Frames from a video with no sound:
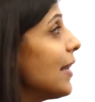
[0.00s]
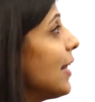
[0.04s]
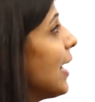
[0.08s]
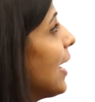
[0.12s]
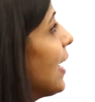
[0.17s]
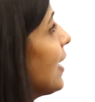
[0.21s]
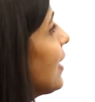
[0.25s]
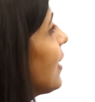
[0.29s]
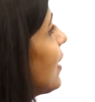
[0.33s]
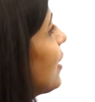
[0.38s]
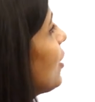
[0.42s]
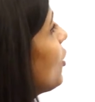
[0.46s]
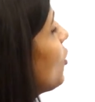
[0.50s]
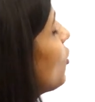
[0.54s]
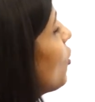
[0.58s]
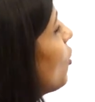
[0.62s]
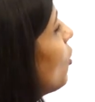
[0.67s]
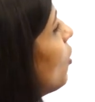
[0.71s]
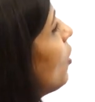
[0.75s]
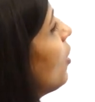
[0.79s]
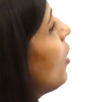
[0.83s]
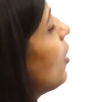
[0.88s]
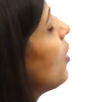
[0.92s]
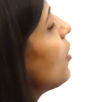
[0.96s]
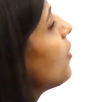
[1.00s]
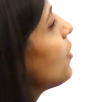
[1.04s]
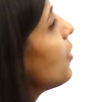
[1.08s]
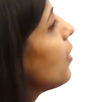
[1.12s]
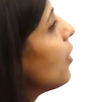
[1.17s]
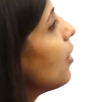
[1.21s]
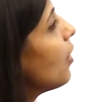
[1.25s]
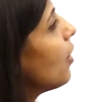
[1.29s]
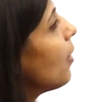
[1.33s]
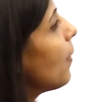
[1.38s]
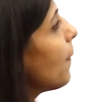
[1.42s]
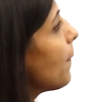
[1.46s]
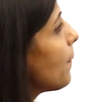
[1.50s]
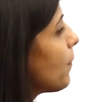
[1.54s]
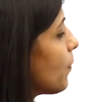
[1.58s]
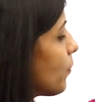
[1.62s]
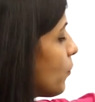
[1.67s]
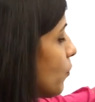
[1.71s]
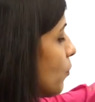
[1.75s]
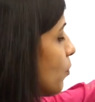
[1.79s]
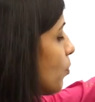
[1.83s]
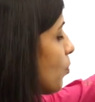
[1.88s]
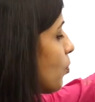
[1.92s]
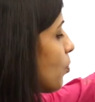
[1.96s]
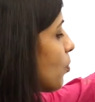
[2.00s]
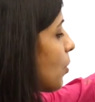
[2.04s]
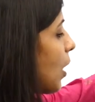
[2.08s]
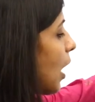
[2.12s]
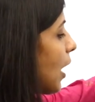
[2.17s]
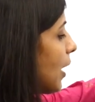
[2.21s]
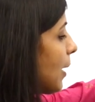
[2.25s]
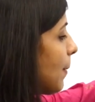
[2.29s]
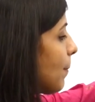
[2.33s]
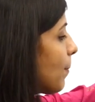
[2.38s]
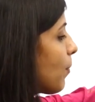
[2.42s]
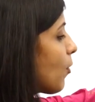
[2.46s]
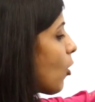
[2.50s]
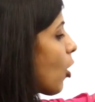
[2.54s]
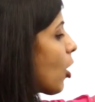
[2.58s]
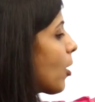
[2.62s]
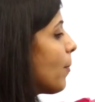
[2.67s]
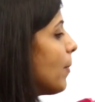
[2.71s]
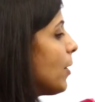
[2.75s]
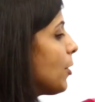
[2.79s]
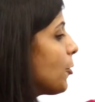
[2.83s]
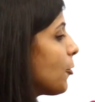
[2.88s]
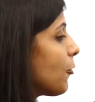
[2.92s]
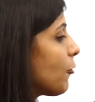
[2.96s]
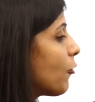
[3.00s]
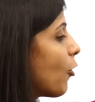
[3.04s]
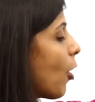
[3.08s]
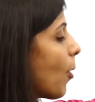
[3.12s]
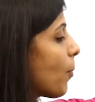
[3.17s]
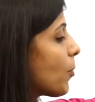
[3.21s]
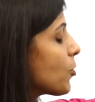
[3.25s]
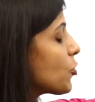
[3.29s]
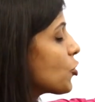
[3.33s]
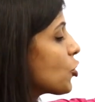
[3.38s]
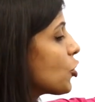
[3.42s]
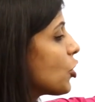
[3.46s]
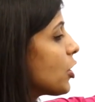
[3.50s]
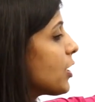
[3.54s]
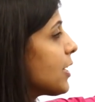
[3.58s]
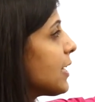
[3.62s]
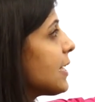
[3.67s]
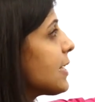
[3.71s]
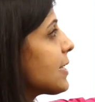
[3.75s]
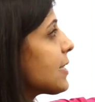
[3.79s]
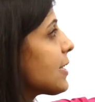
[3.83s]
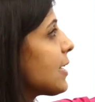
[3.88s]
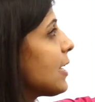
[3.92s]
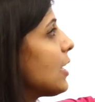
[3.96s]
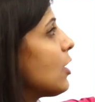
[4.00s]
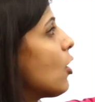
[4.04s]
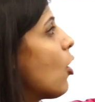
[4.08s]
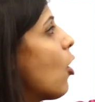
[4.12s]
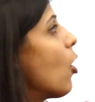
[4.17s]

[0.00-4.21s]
that the employment of opportunities in